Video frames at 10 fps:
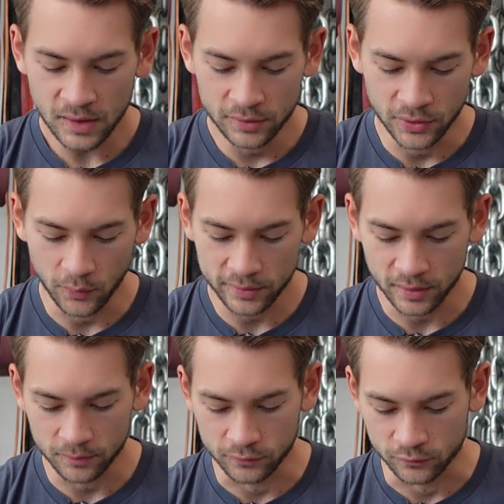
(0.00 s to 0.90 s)
You end
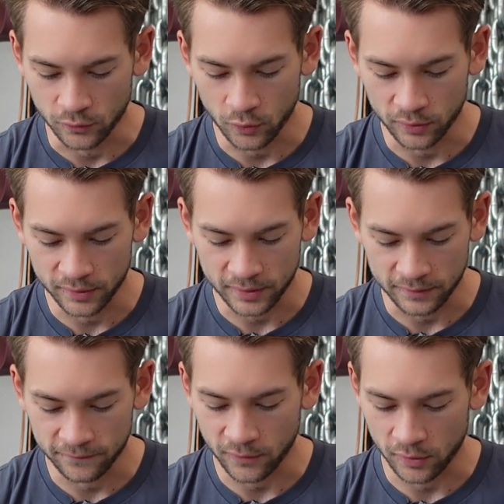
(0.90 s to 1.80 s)
up rolling
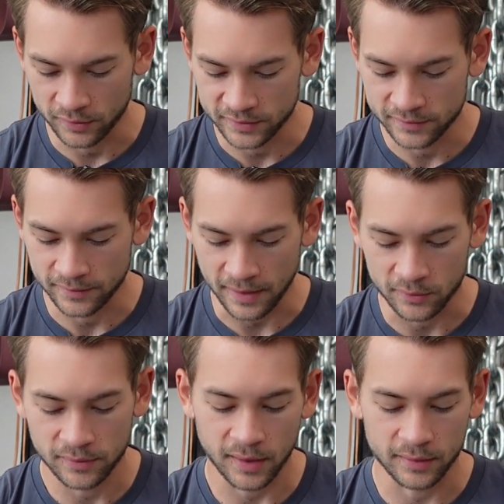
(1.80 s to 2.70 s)
and falling to this
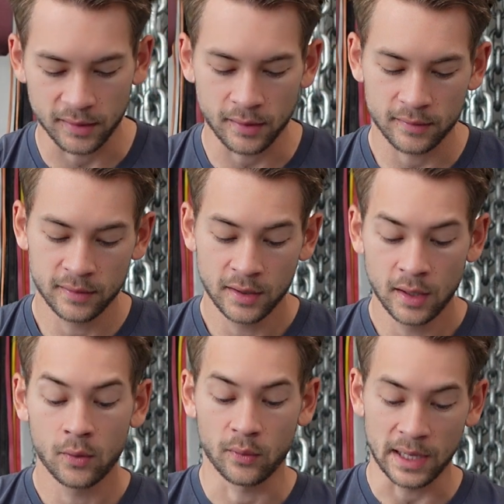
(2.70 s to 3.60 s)
outside a lot.
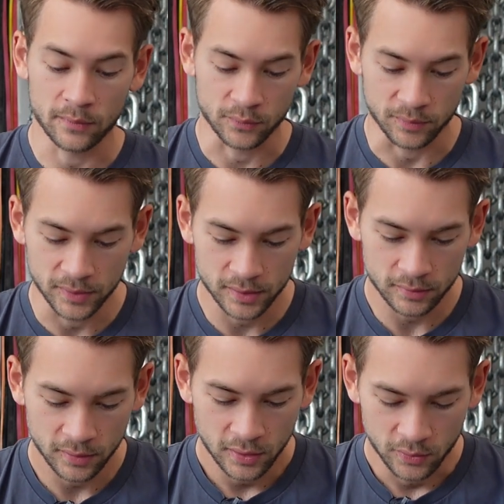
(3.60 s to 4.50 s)
What happened with me
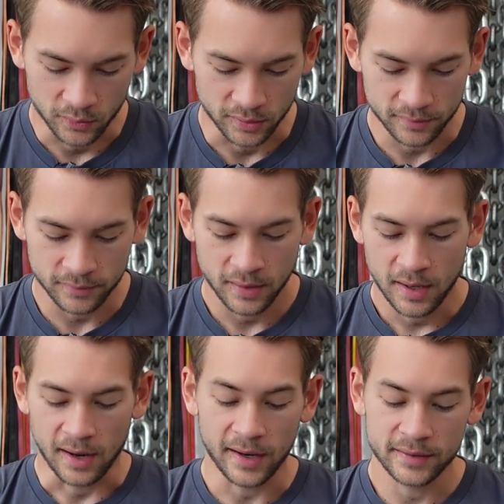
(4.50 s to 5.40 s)
was
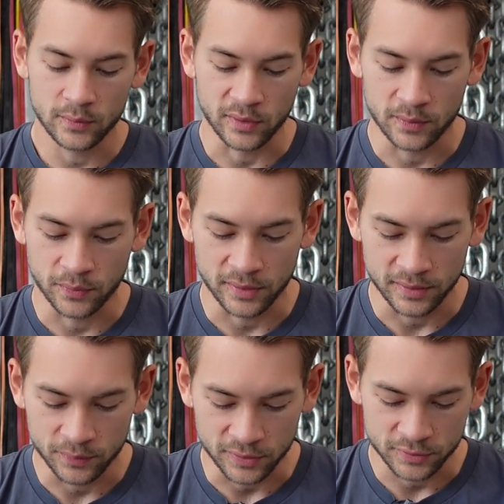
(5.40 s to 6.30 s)
I didn't want to put any
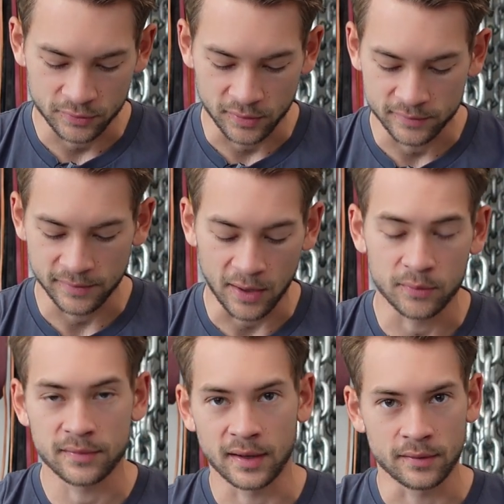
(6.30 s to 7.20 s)
pressure on this
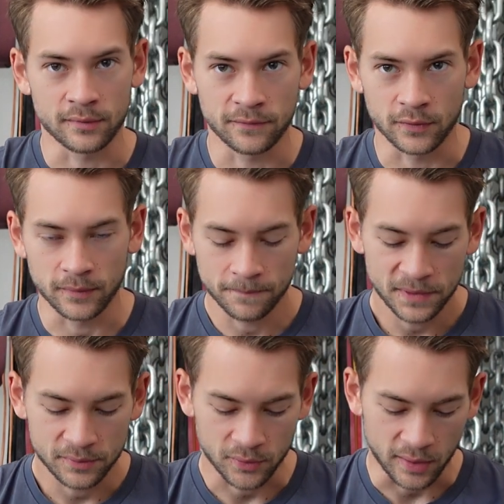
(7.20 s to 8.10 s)
outside of the foot.
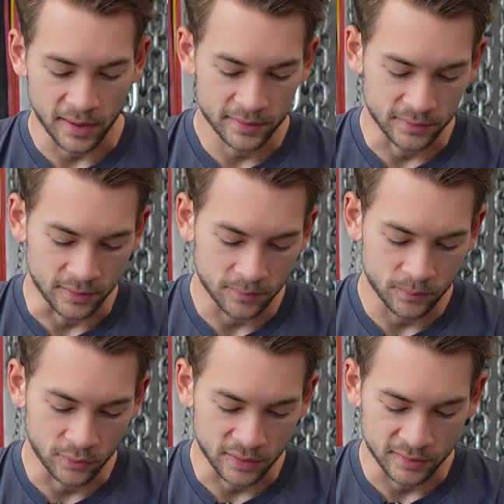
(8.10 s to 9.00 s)
So I ended up
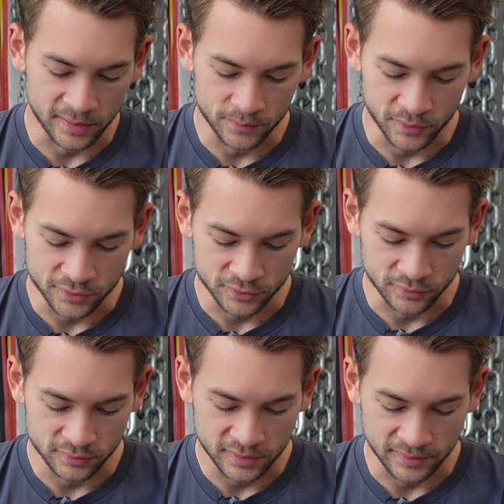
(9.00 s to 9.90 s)
putting a lot of
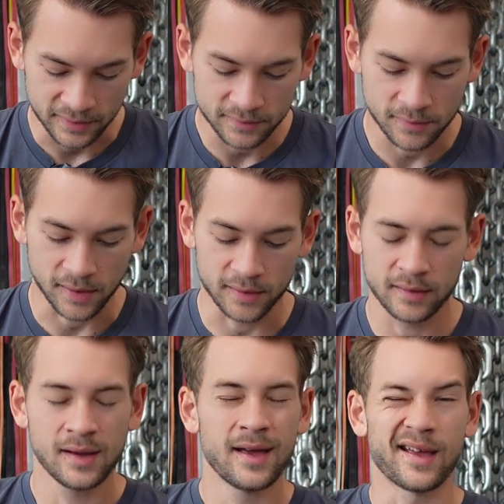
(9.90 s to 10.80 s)
pressure to the inside.
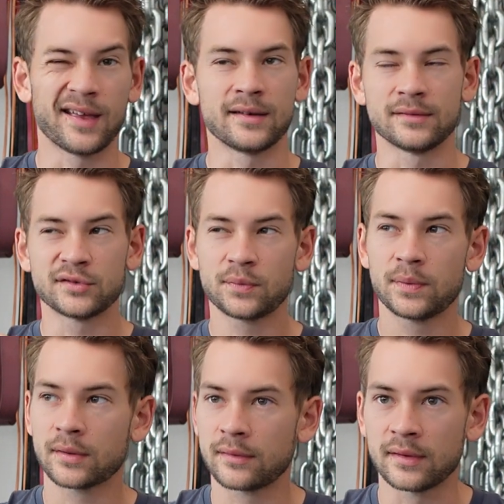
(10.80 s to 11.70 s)
And just
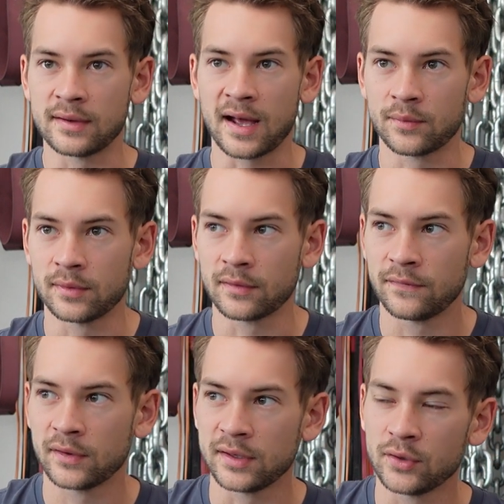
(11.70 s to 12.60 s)
because of the anatomy of the
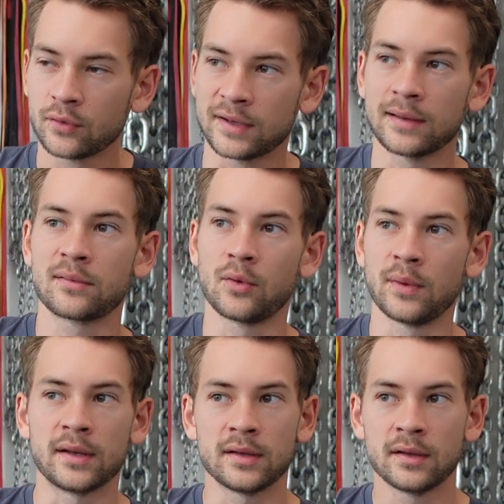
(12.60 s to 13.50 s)
foot, you don't get so
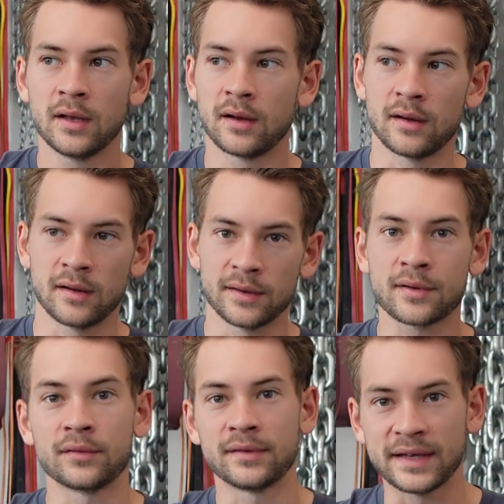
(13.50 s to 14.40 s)
many, it's
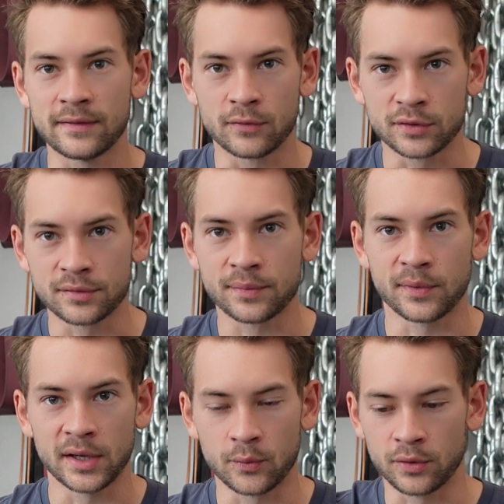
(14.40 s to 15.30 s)
called an eversion
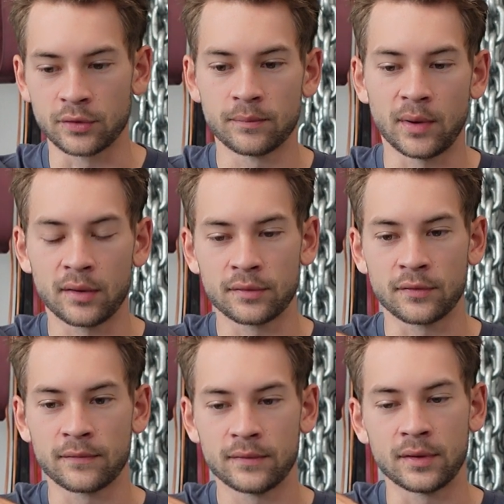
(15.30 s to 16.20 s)
sprain, where
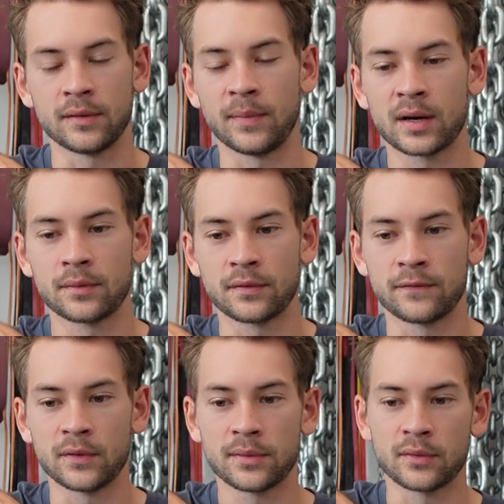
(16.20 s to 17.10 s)
the bottom of your
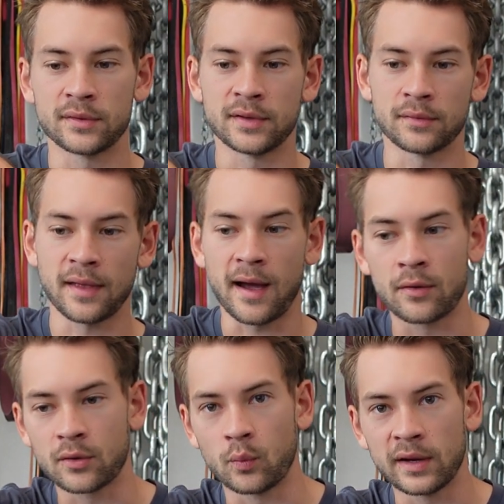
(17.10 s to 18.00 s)
foot sort of tilts out
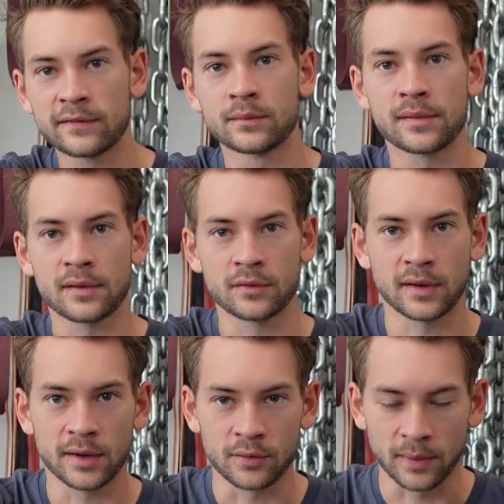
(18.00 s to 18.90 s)
away from the center line
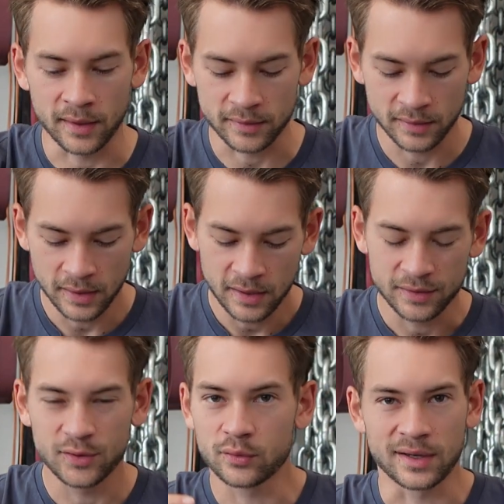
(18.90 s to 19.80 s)
of your body.
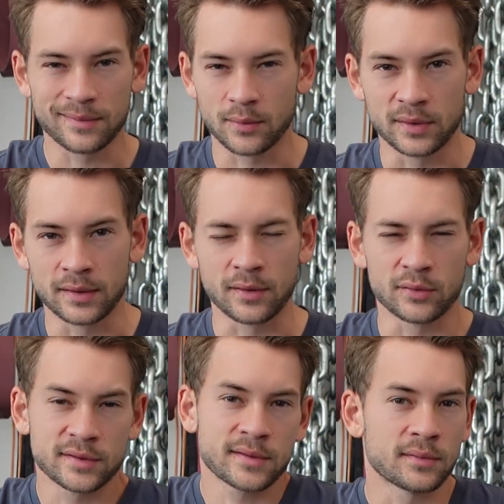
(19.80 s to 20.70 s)
You don't get so many of those
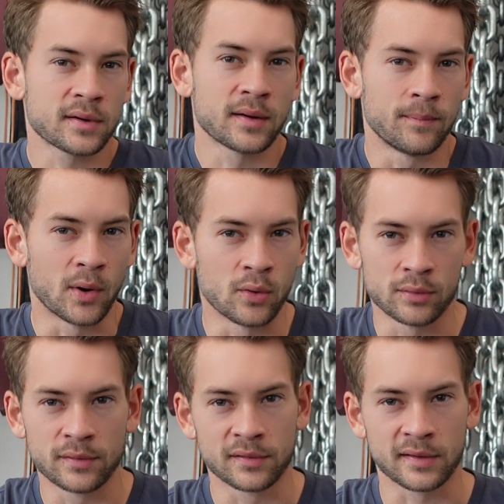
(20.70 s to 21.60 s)
because there's kind of bones
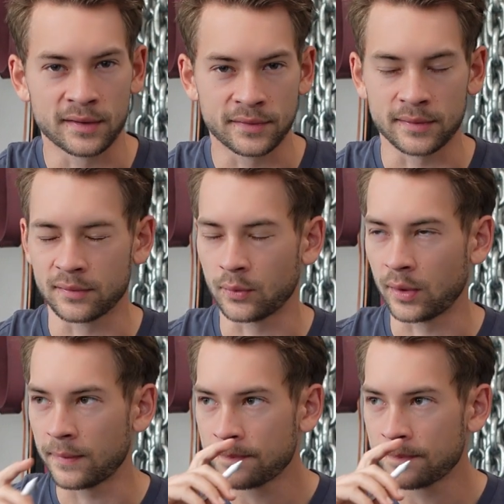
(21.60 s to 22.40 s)
and there's a lot of things in the way.